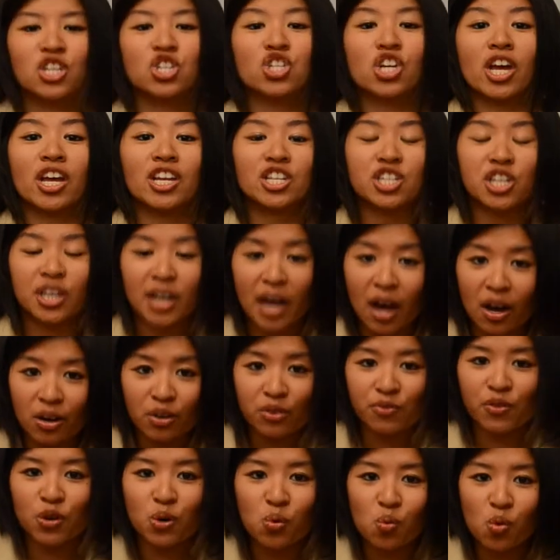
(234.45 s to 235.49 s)
changing
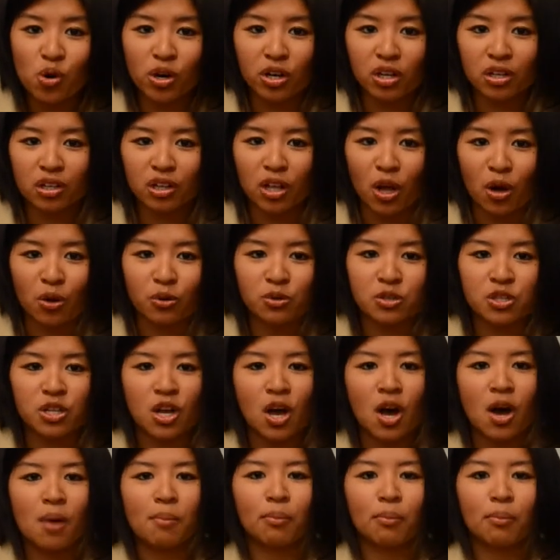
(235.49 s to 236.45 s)
out of your work clothes,